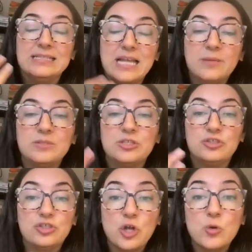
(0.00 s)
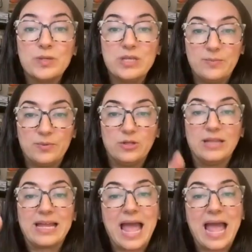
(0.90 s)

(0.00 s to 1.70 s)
attempt to show people